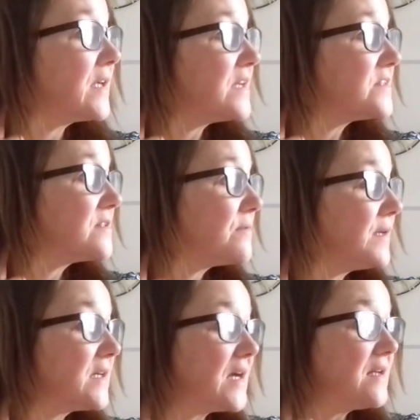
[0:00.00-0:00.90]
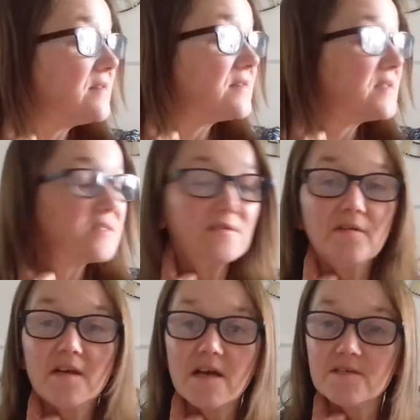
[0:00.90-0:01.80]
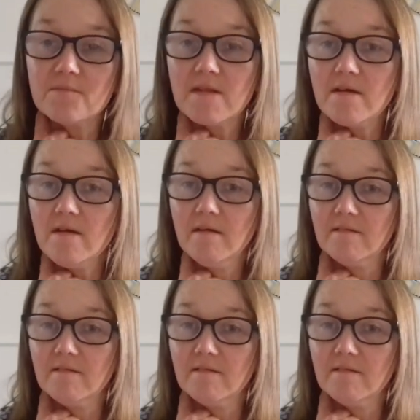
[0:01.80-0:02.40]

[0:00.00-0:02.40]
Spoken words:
it gets to the weekend and it's not nice weather.